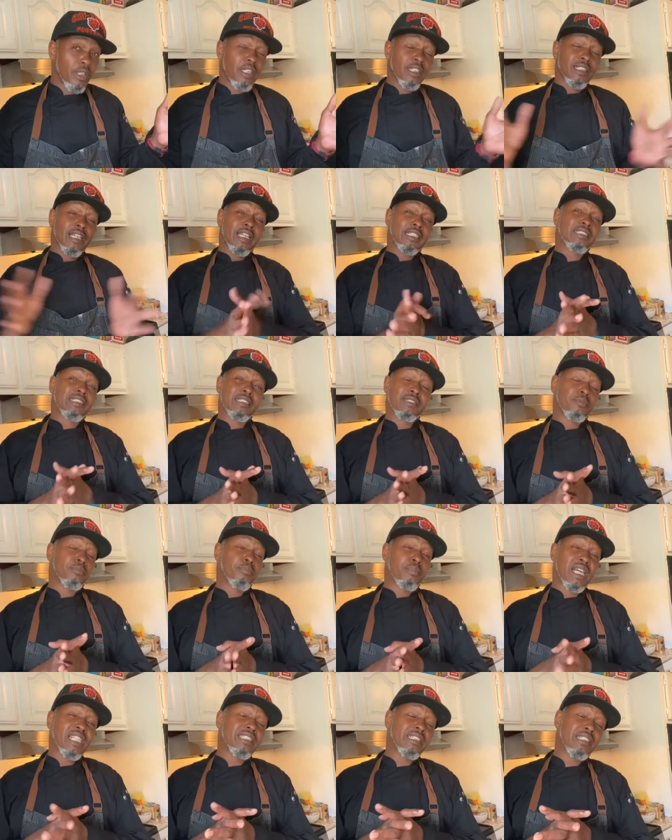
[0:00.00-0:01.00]
That's
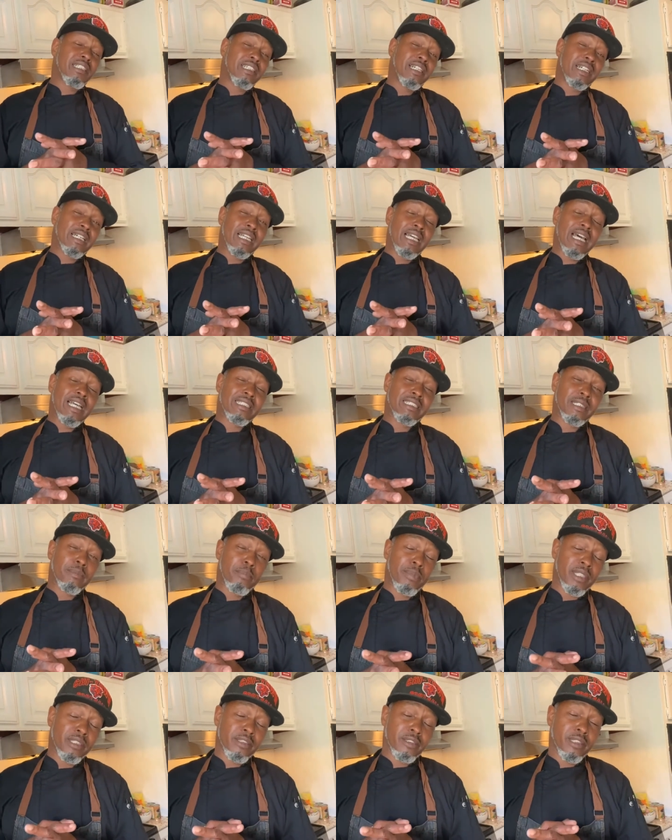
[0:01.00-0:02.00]
basically a classic
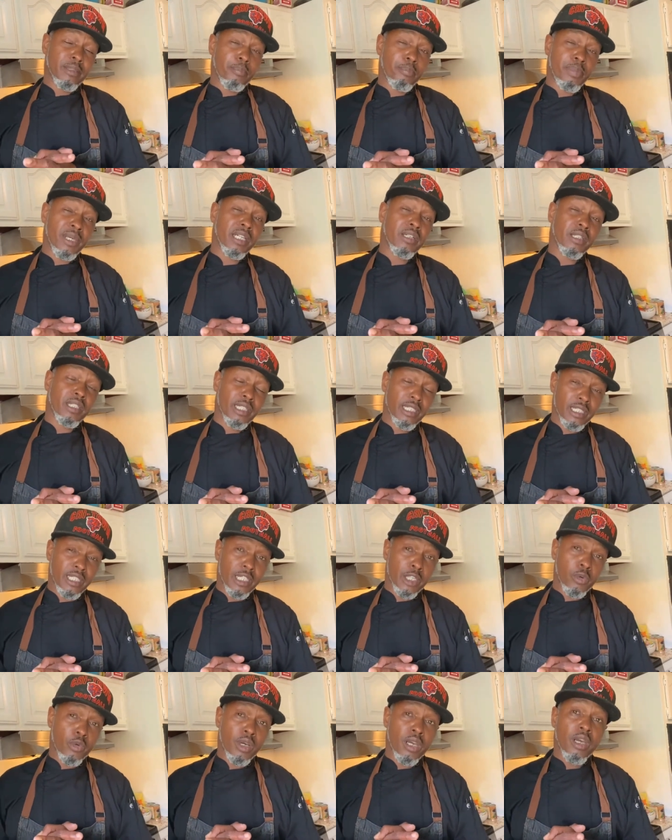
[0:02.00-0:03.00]
pickling
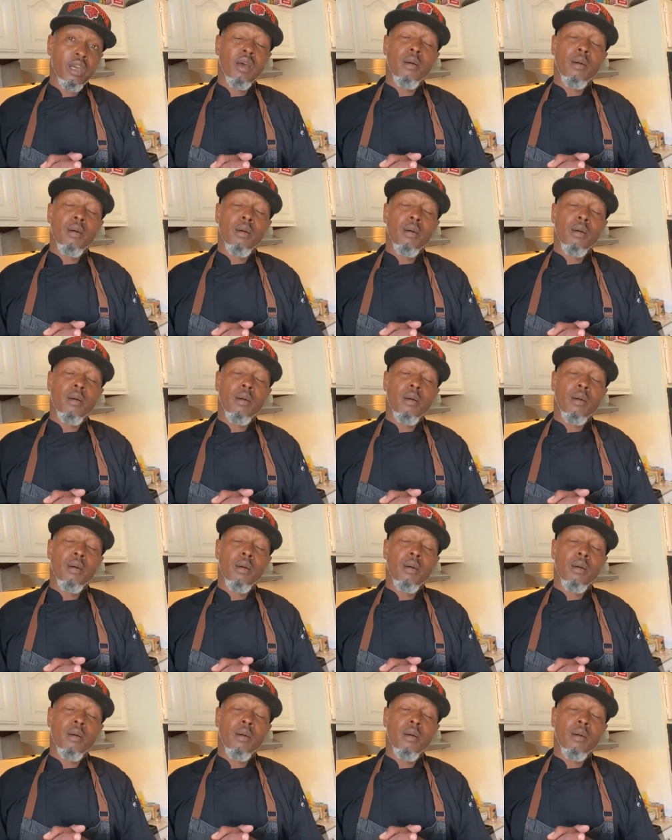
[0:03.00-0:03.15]
liquid,